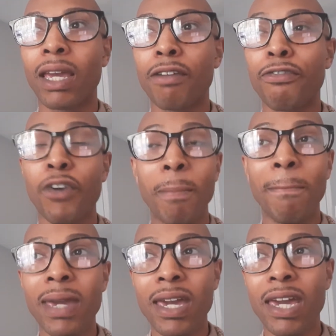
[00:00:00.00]
for
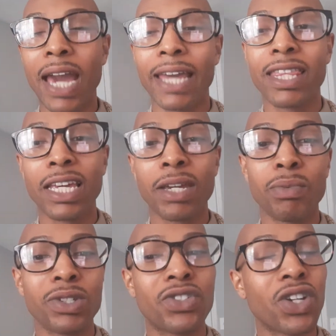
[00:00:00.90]
me i think it
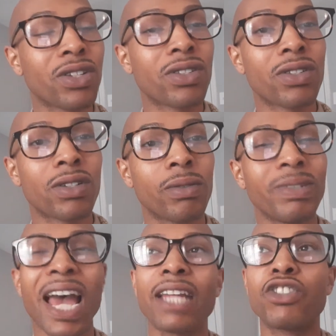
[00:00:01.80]
was just
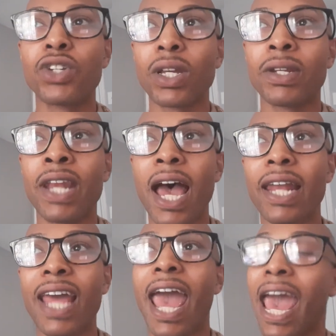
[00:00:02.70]
not just
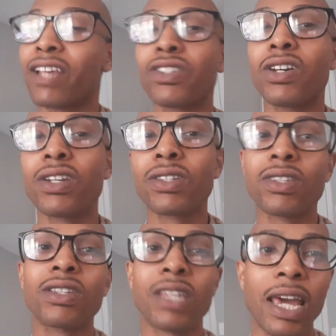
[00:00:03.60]
not as good as
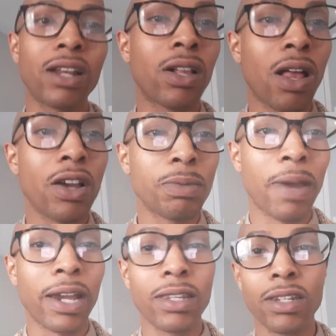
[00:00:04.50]
the santa clause
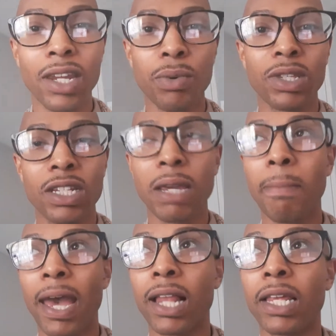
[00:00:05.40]
back in the day with tim
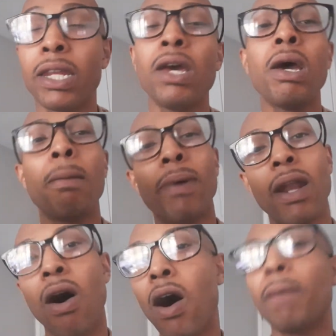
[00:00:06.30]
allen
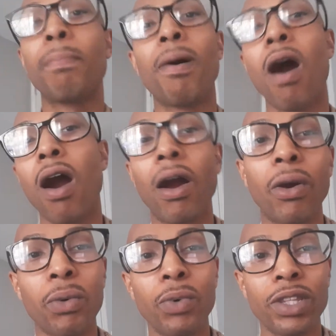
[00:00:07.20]
but on
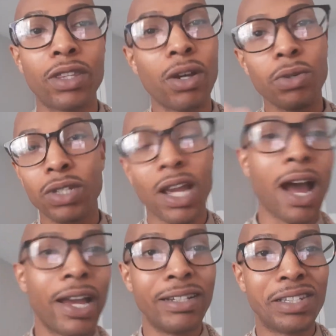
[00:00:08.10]
par with those
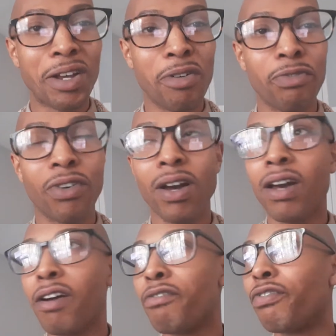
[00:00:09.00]
kinds of
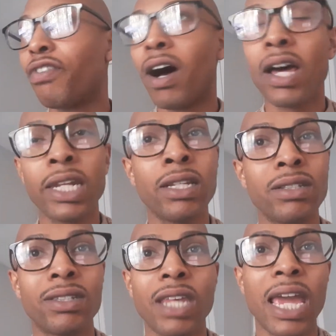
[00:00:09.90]

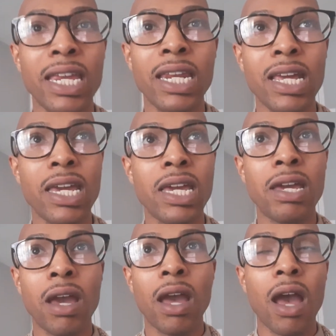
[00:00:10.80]
fun
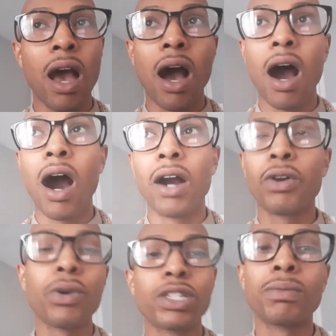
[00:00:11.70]
zany uh,
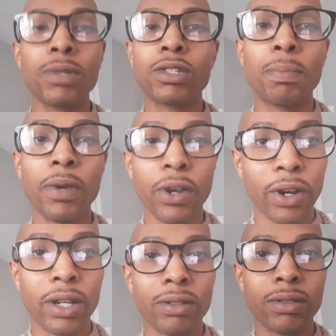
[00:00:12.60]
christmas
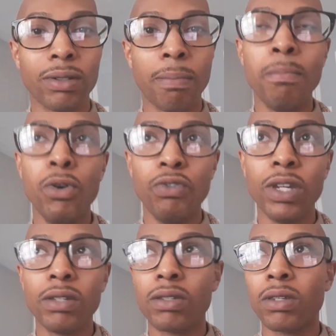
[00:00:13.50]
spirit
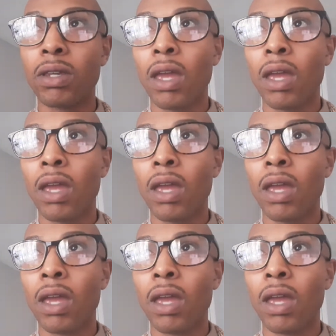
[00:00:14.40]
movies